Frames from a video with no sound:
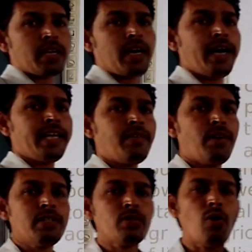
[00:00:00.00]
I
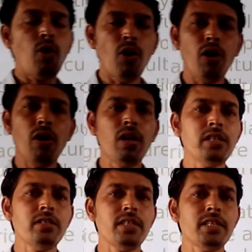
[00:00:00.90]
request
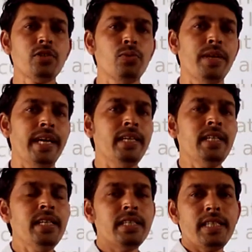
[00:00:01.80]
all the students,
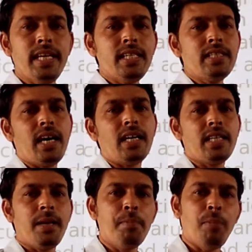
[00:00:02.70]
these are
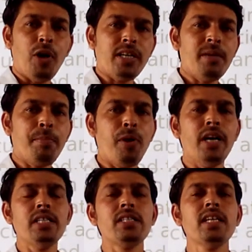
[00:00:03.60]
the important
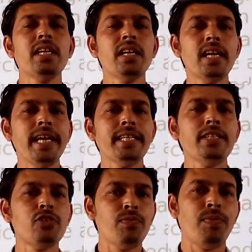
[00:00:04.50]
points
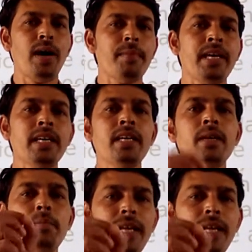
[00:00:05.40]
related to farming.